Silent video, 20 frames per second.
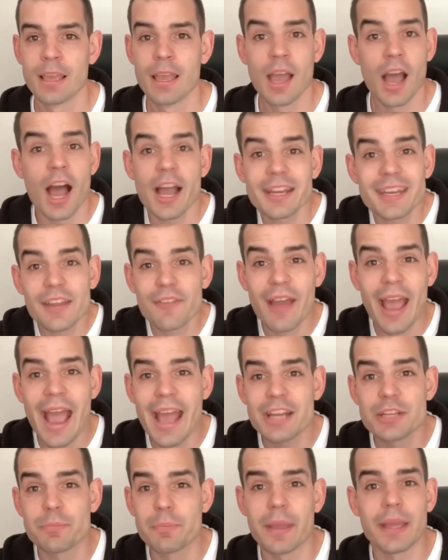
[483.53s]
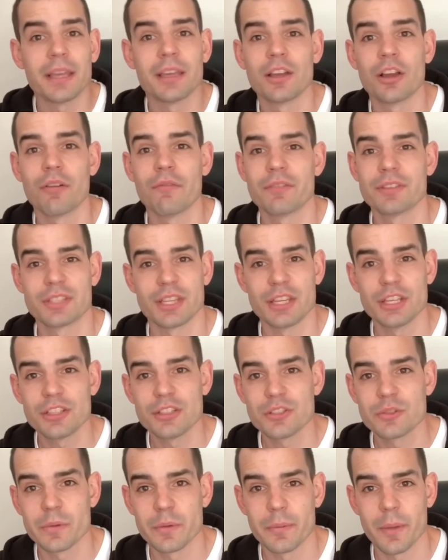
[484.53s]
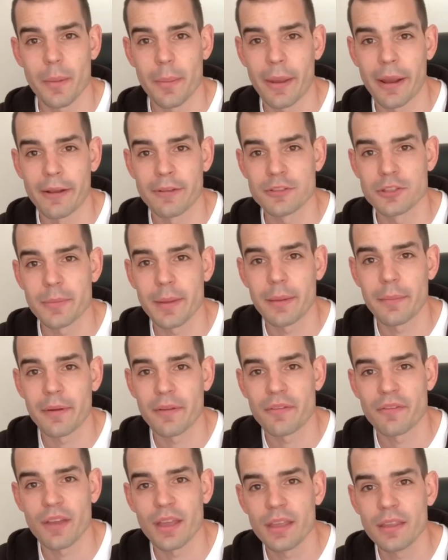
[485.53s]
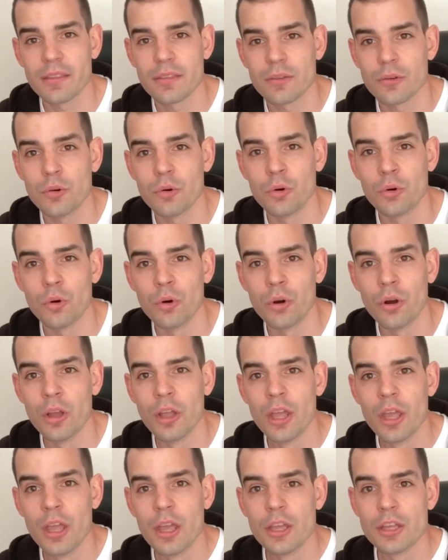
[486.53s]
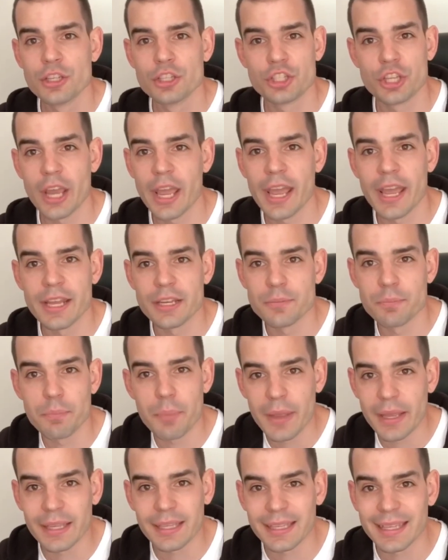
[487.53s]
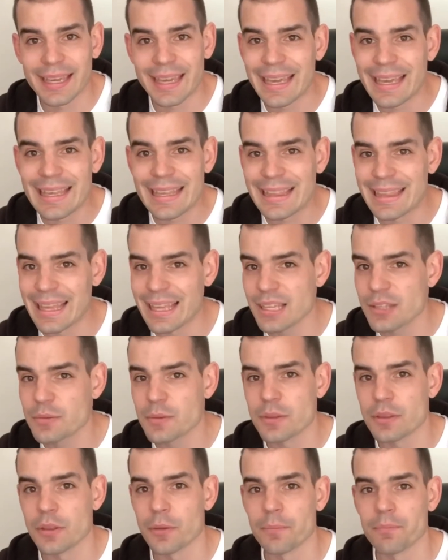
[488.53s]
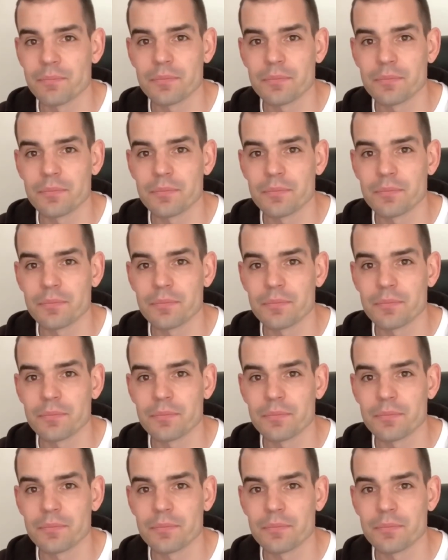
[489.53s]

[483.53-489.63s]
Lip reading: I'd never had big conversations with my parents about my faith or shared big key things with them.